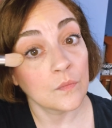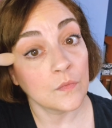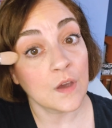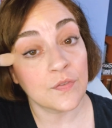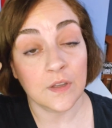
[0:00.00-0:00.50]

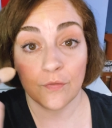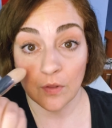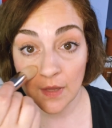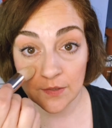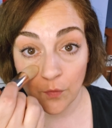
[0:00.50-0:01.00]
definitely for the
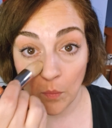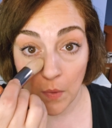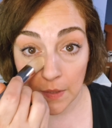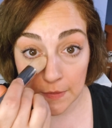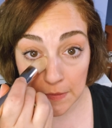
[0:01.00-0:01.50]
last 4
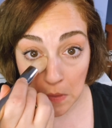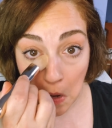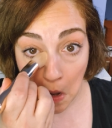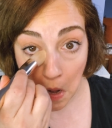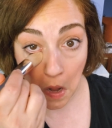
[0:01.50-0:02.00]
months.
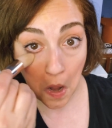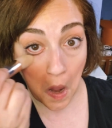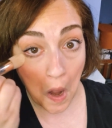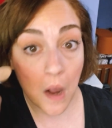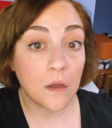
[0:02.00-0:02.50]

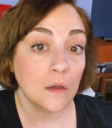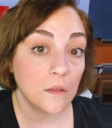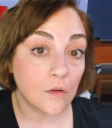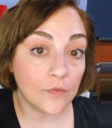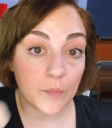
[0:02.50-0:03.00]
And then
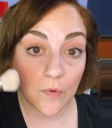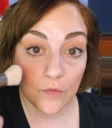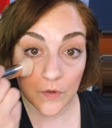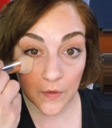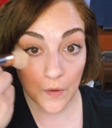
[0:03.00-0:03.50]
I'll flip over
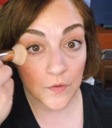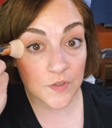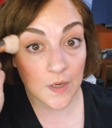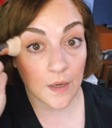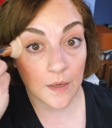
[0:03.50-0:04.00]
to the other
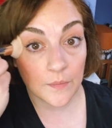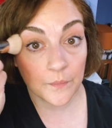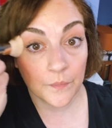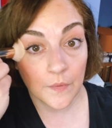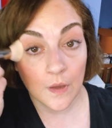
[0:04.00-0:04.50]
side.
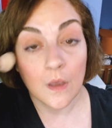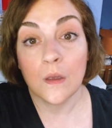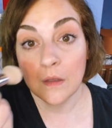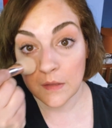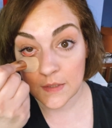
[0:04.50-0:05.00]

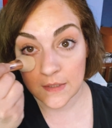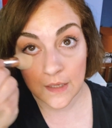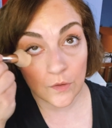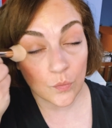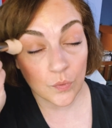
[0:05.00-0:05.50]
And this is like
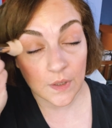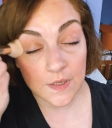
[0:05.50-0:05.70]
the really